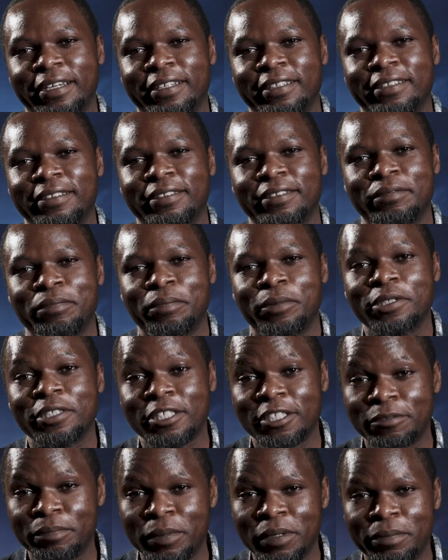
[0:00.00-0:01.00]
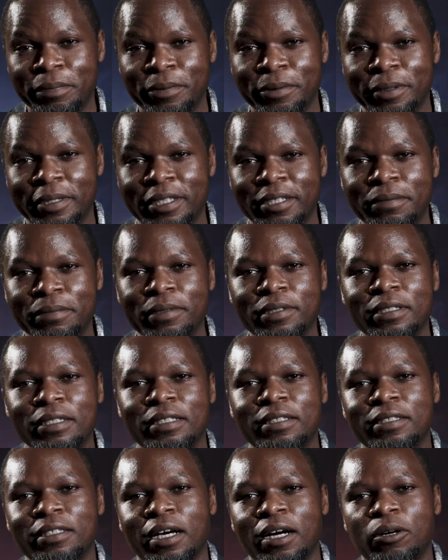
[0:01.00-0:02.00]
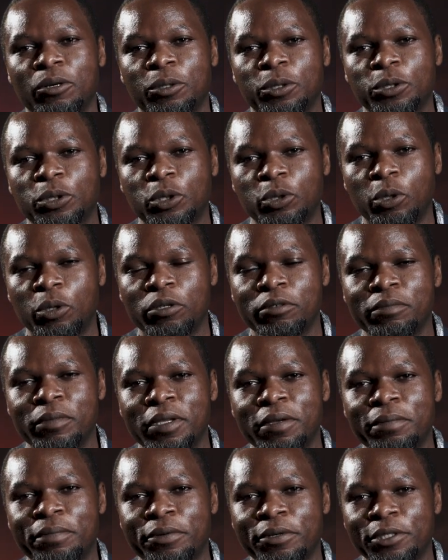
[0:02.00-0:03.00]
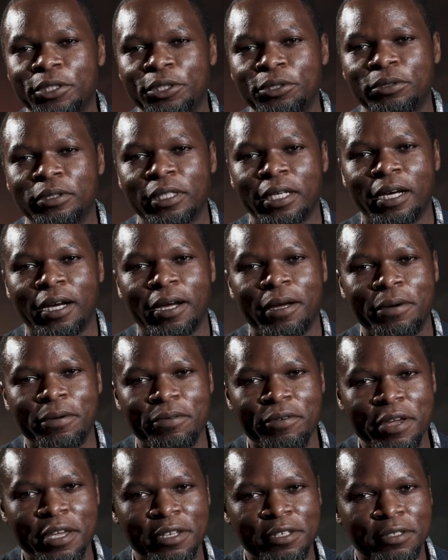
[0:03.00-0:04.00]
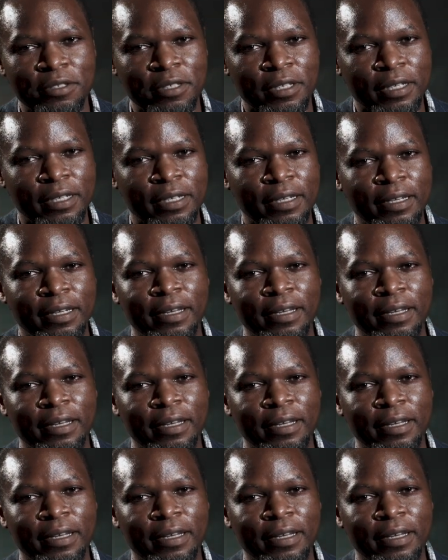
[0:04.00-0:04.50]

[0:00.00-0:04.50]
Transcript: and most people in the music circles call me producer Raise.